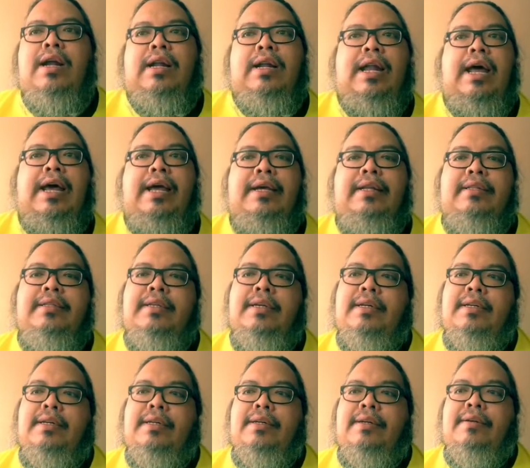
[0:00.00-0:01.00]
like
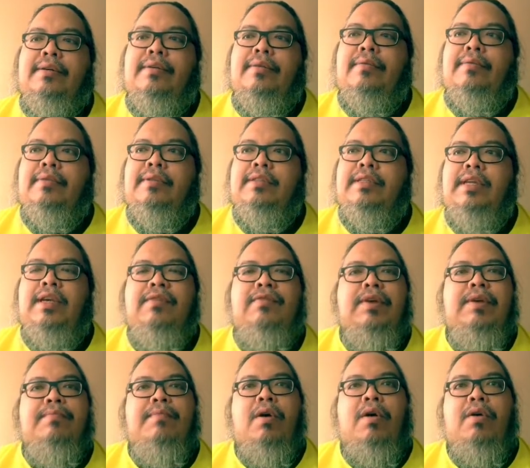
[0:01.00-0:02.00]
the
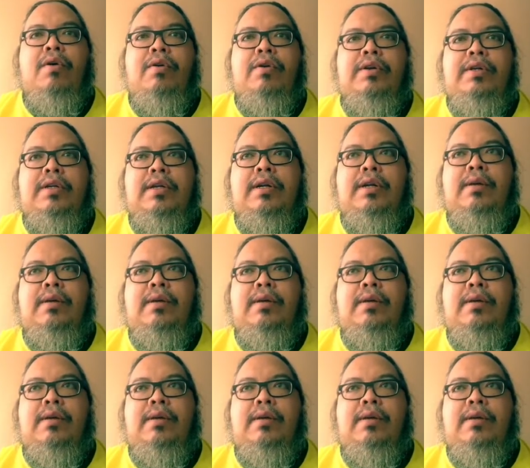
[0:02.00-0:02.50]
TV mode,